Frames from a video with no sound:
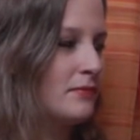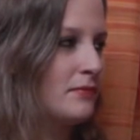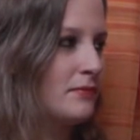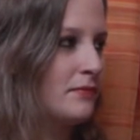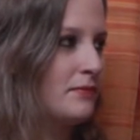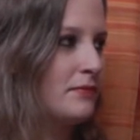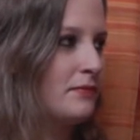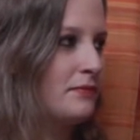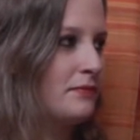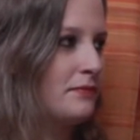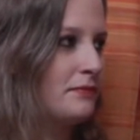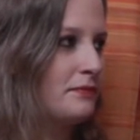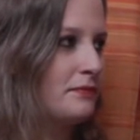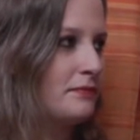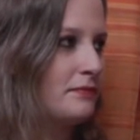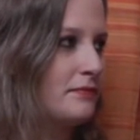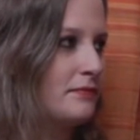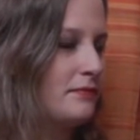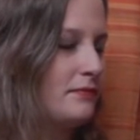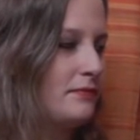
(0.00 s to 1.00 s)

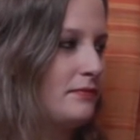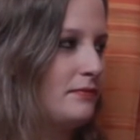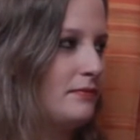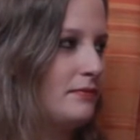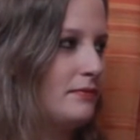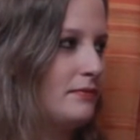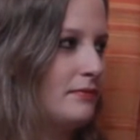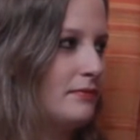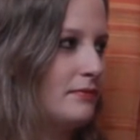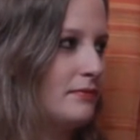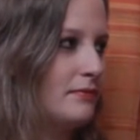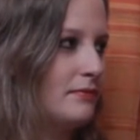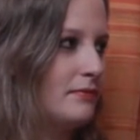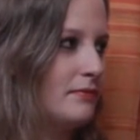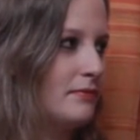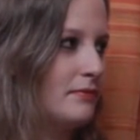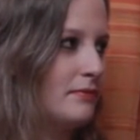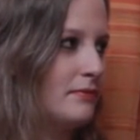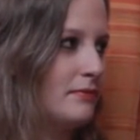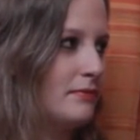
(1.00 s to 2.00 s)

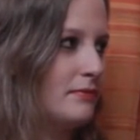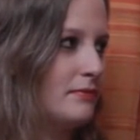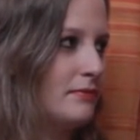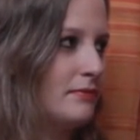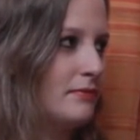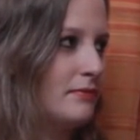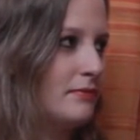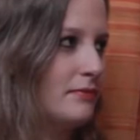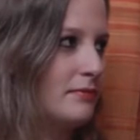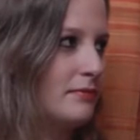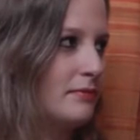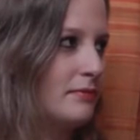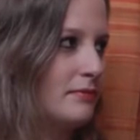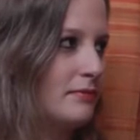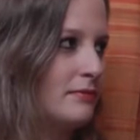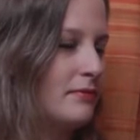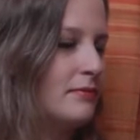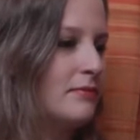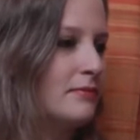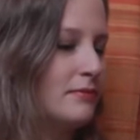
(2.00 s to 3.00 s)

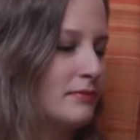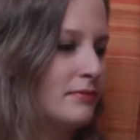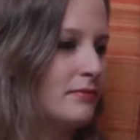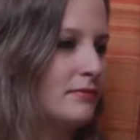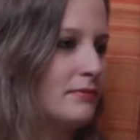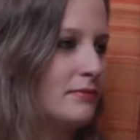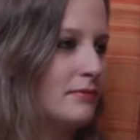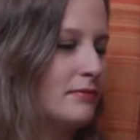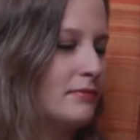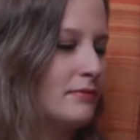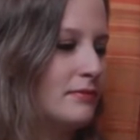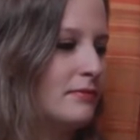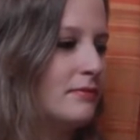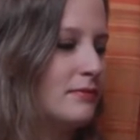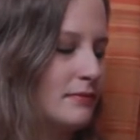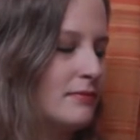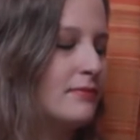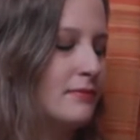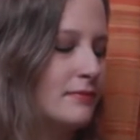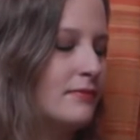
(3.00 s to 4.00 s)

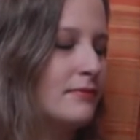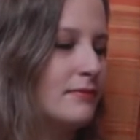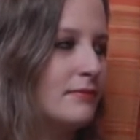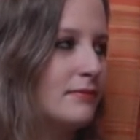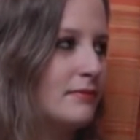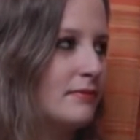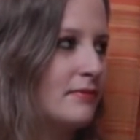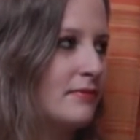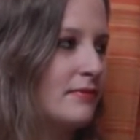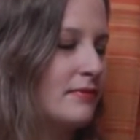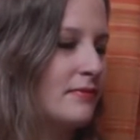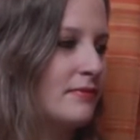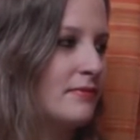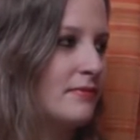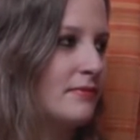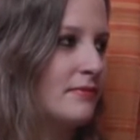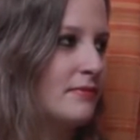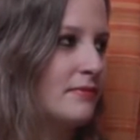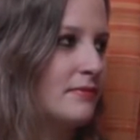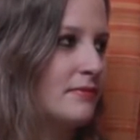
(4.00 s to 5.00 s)

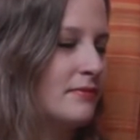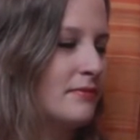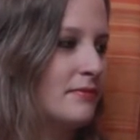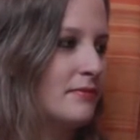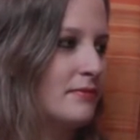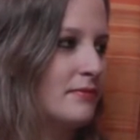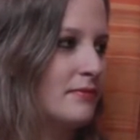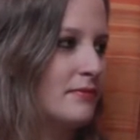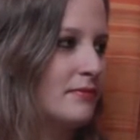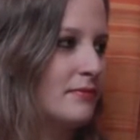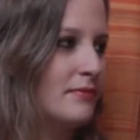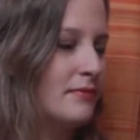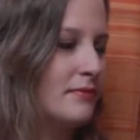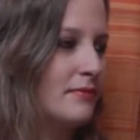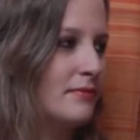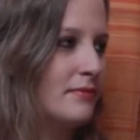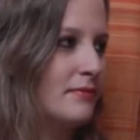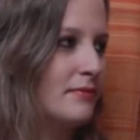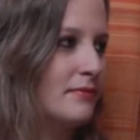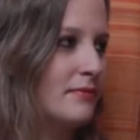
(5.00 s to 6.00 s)

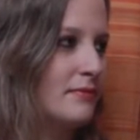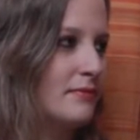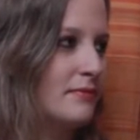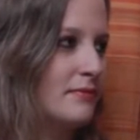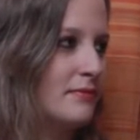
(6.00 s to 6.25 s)
The person shown says nothing.